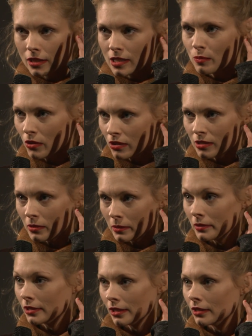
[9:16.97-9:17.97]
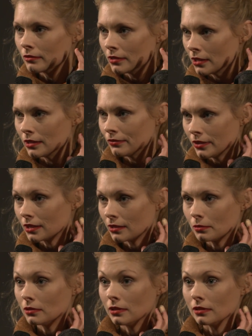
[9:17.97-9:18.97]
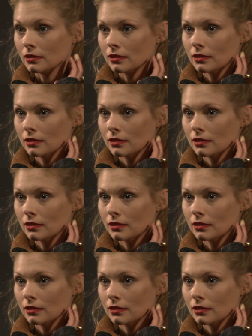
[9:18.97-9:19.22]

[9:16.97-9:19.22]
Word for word: this possibly be going really fucked up wrong?